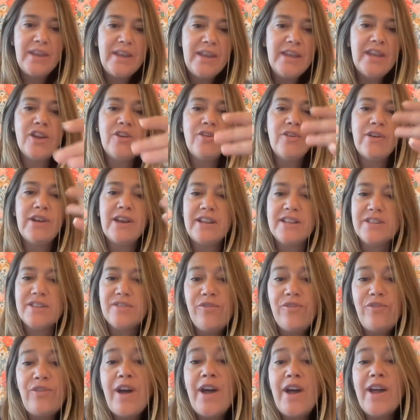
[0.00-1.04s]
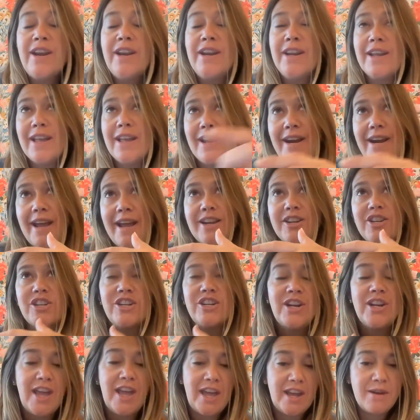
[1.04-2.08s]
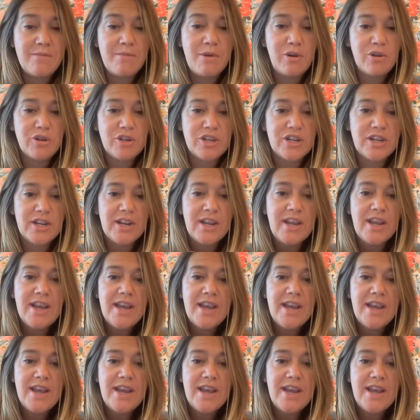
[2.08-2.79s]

It creates fun, connection, and emotion.